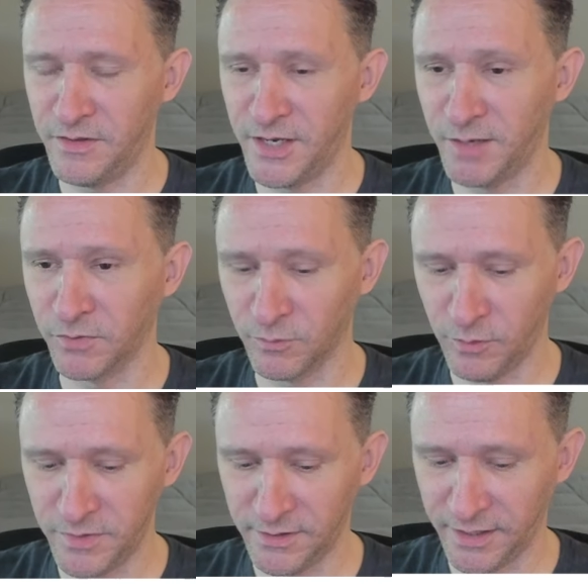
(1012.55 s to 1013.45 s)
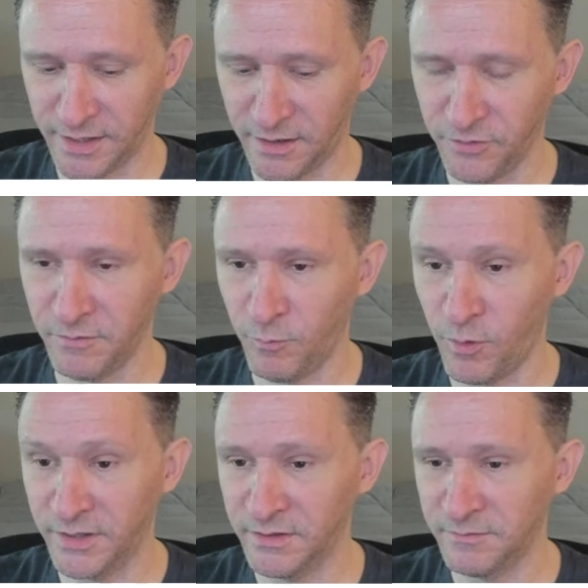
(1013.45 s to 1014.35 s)
the number will be like
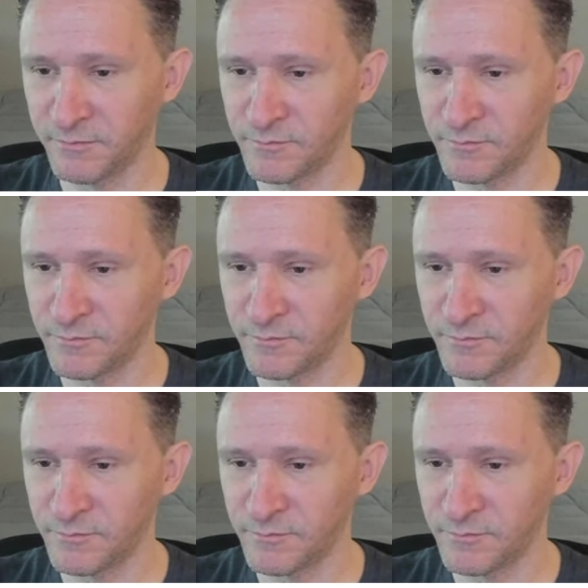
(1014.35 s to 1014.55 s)
101.